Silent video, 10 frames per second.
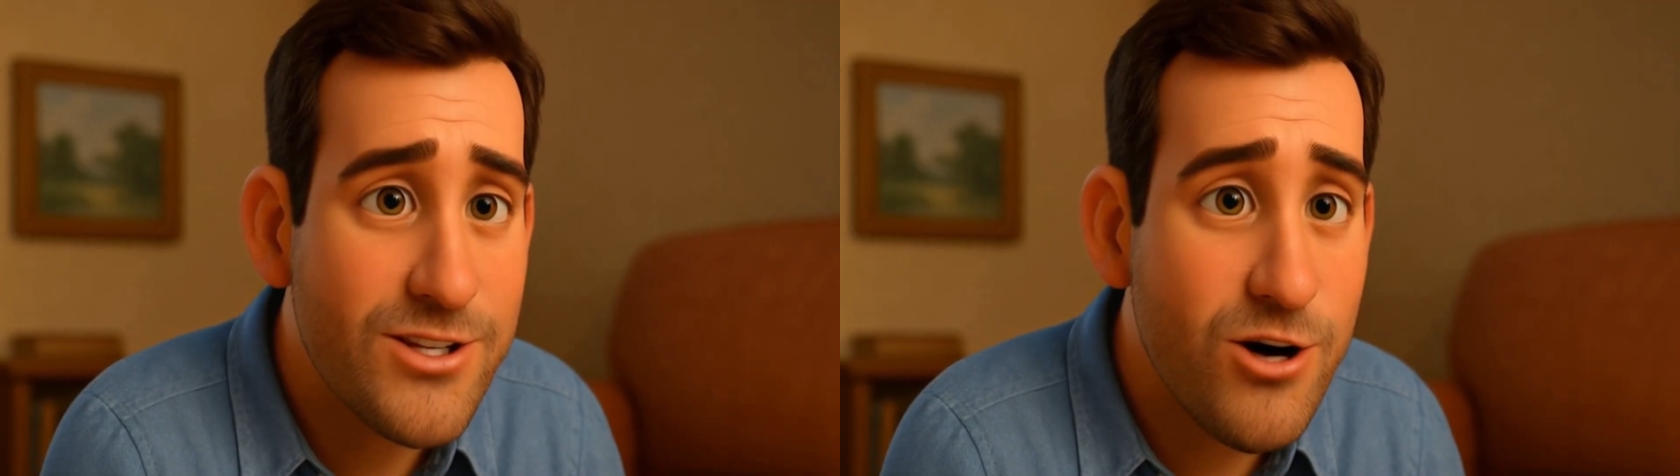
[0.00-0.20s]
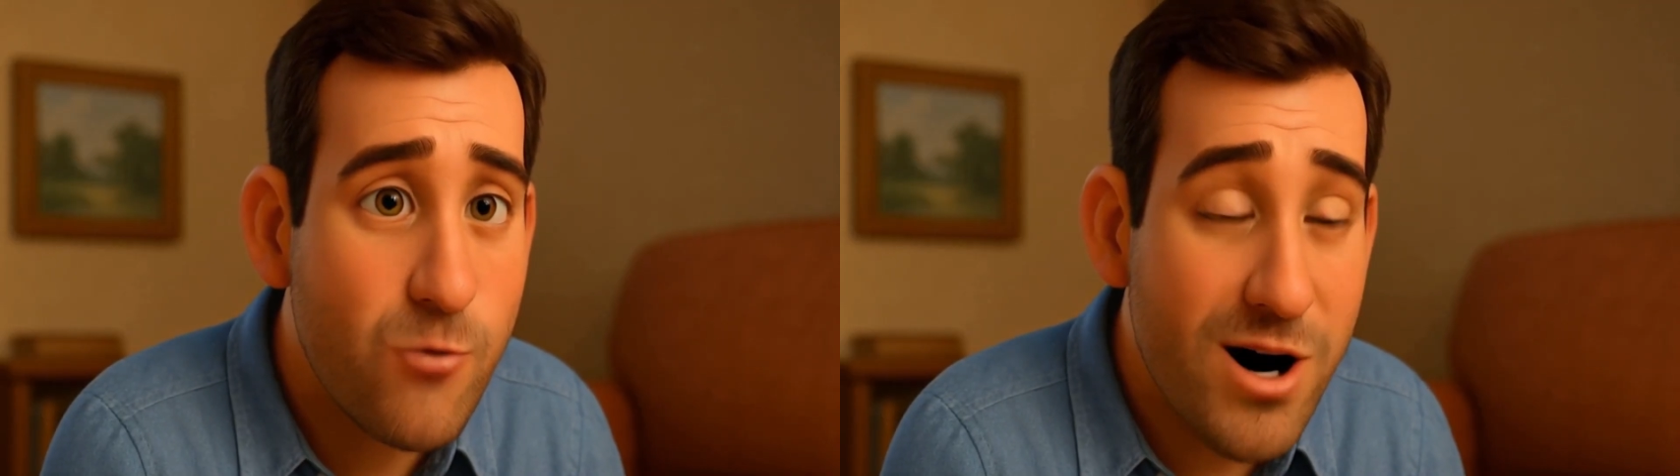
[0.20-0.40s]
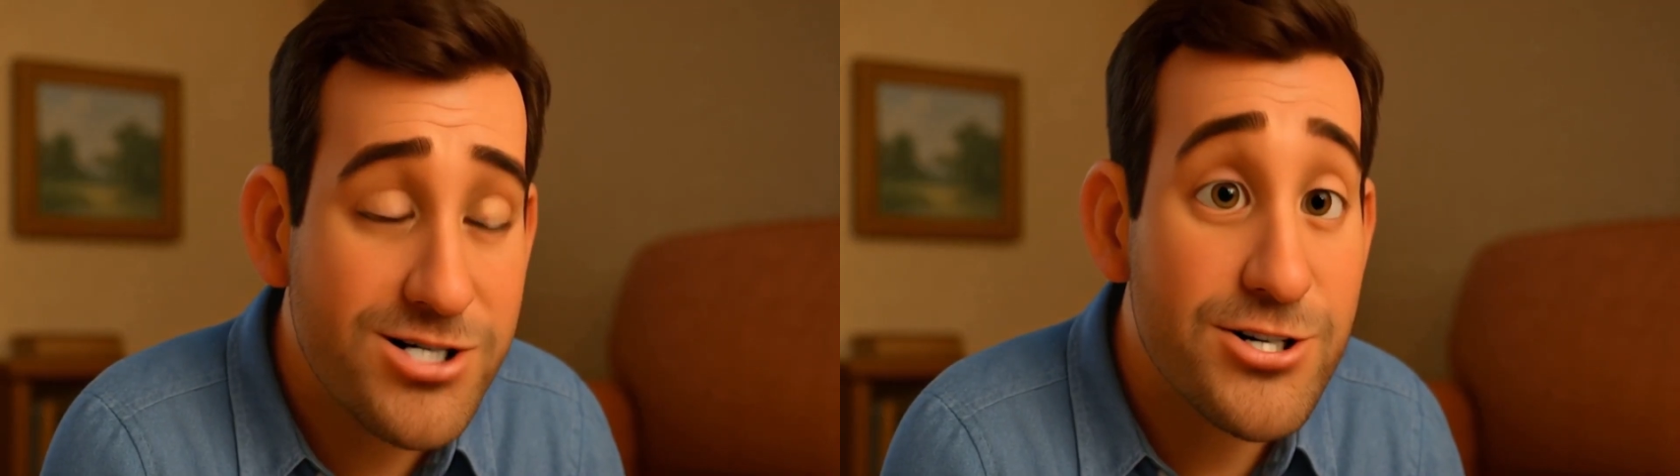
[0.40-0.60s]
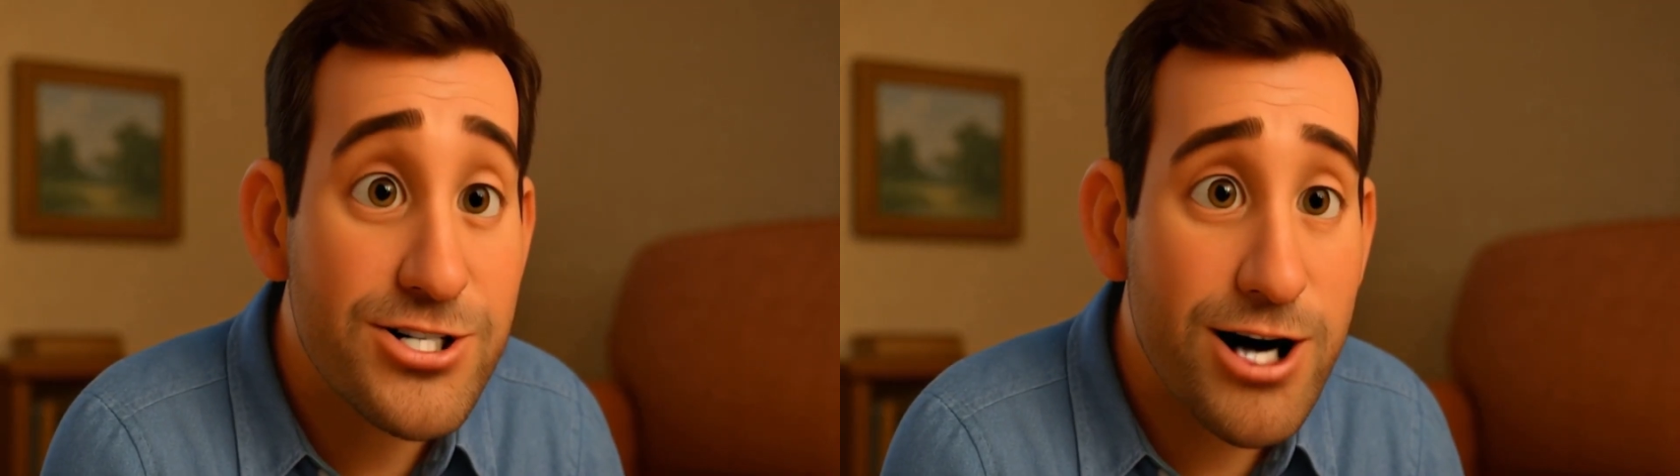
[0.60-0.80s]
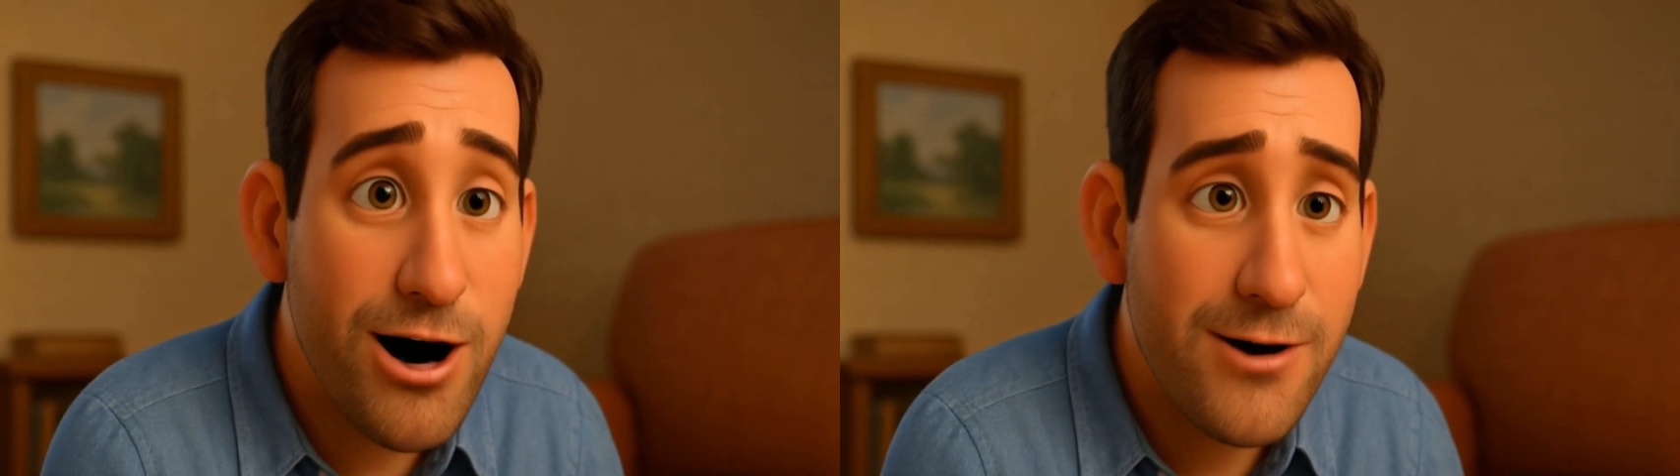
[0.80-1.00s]
or come up with
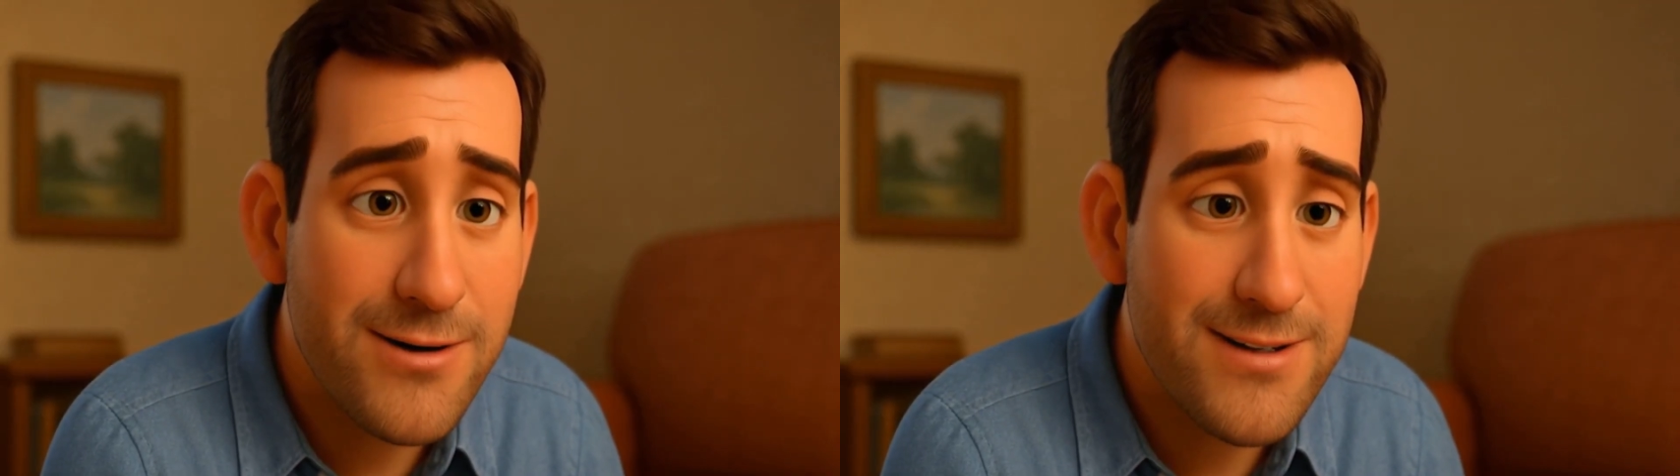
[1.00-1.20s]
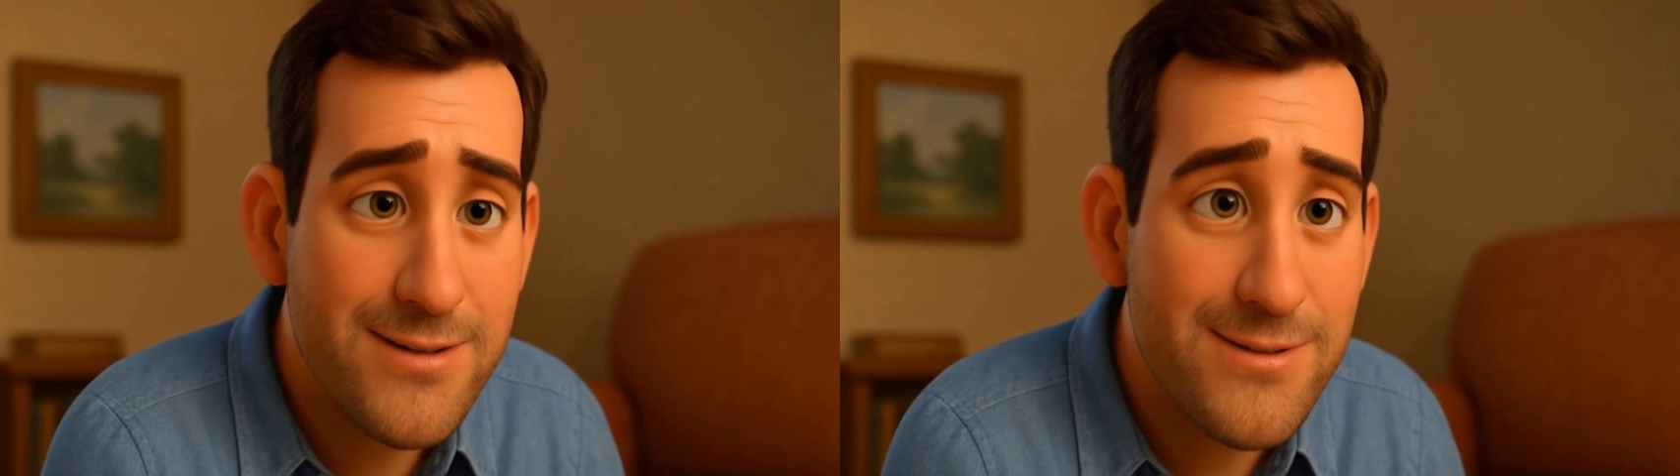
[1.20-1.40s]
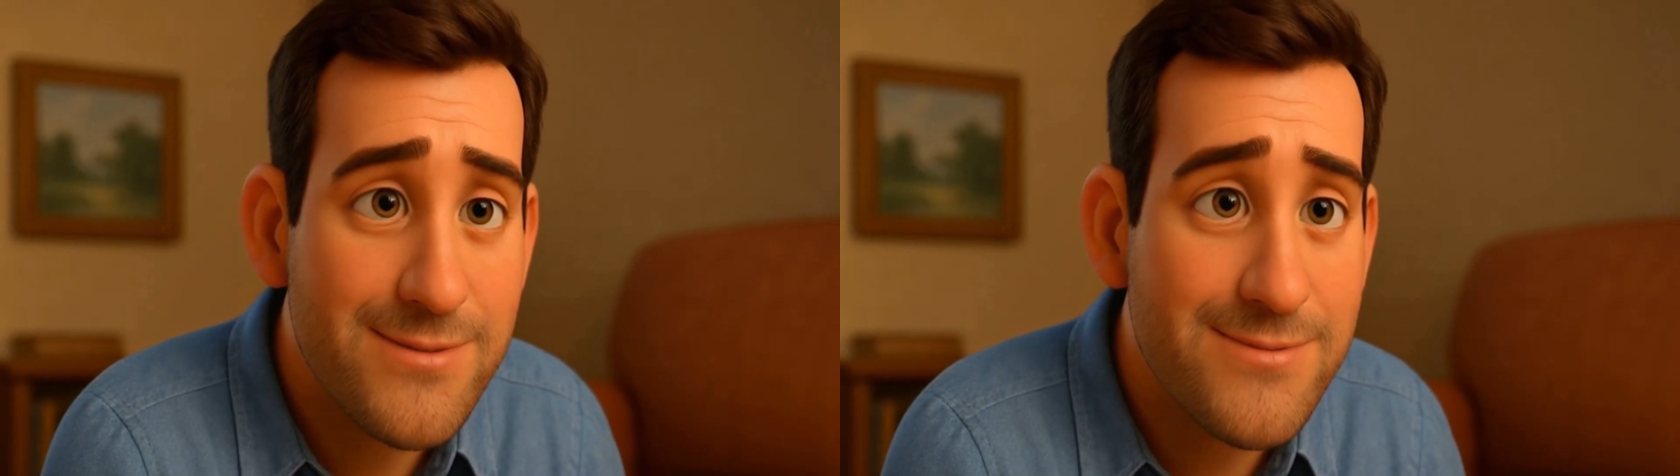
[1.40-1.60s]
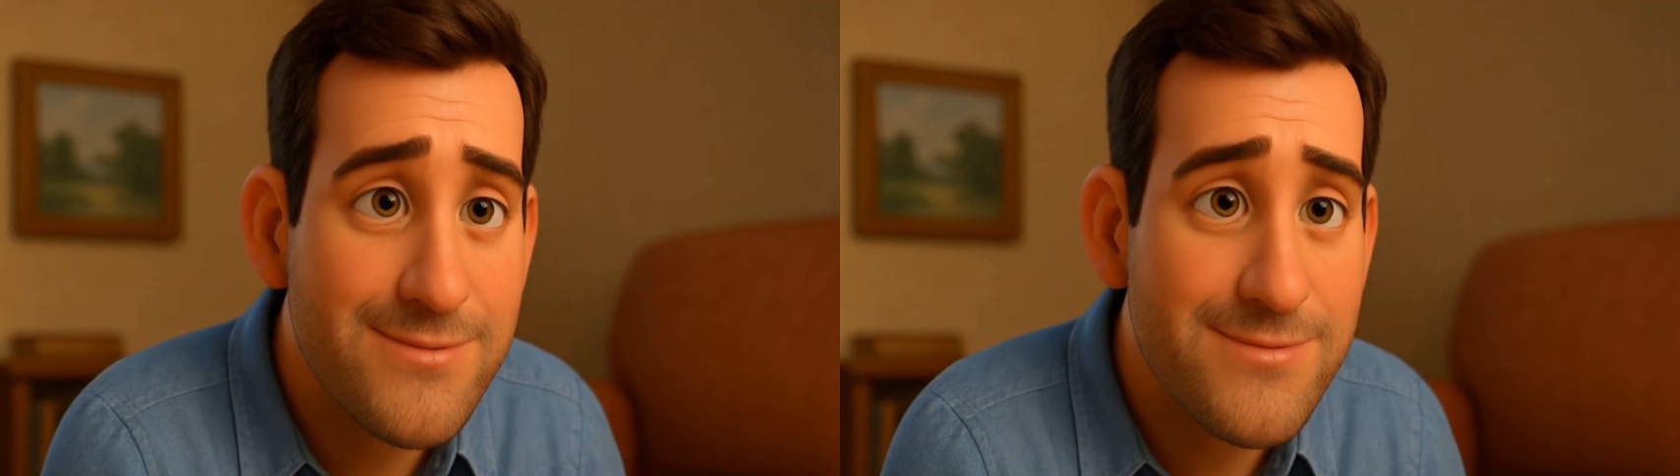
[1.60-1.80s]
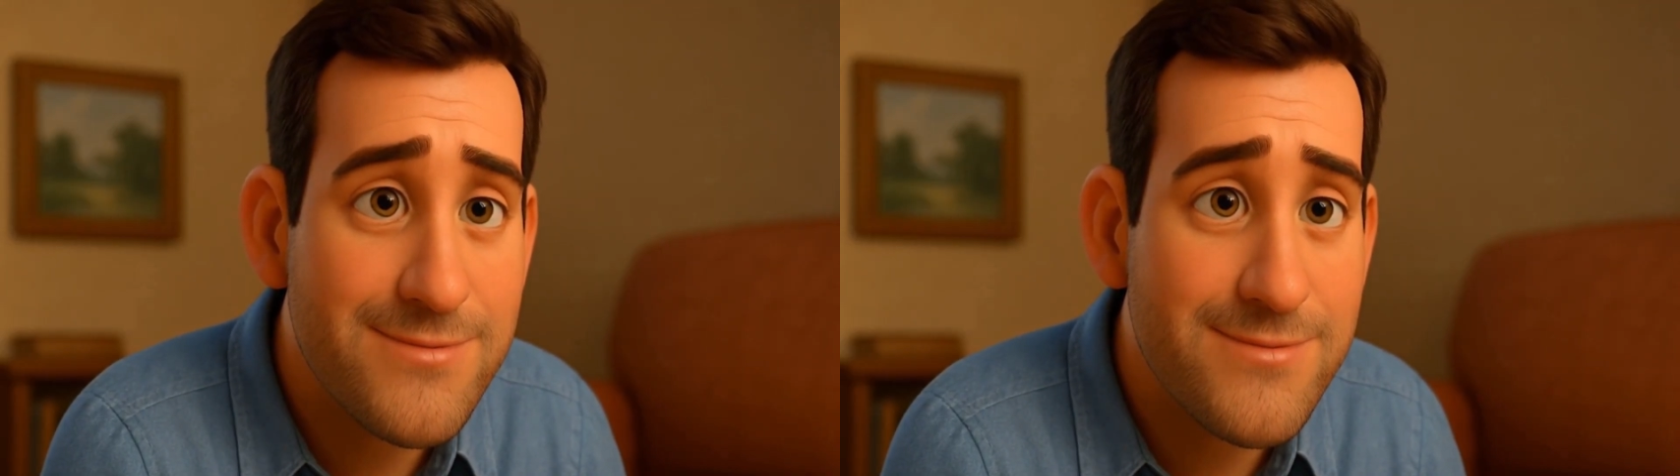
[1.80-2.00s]
ideas from
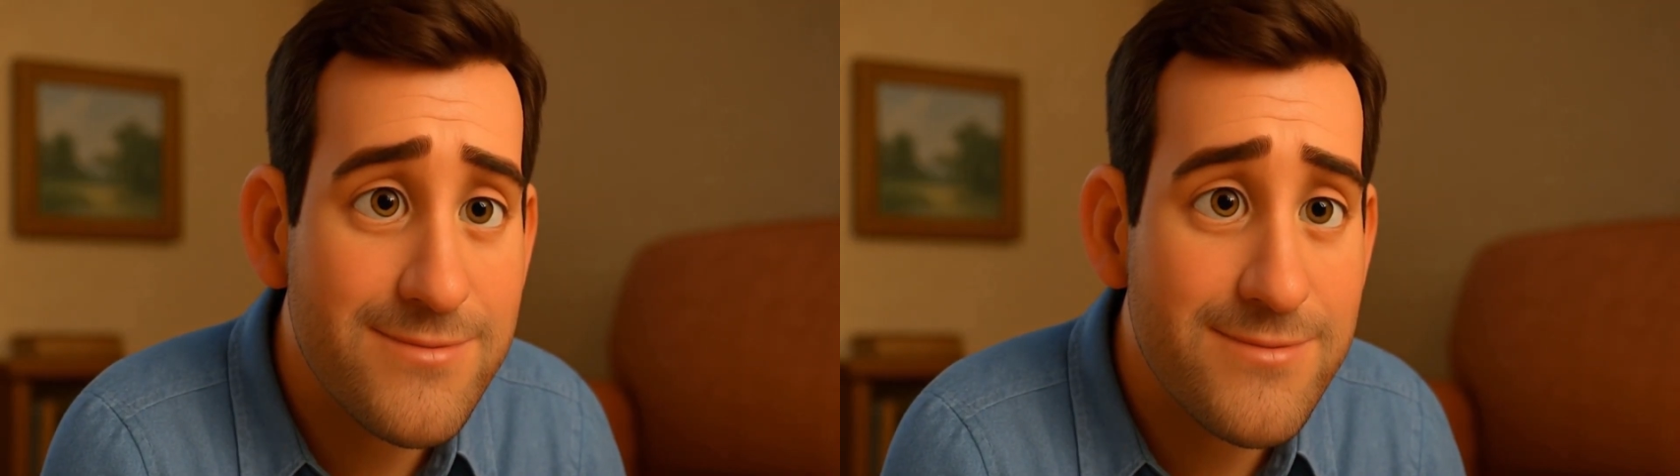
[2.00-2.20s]
scratch.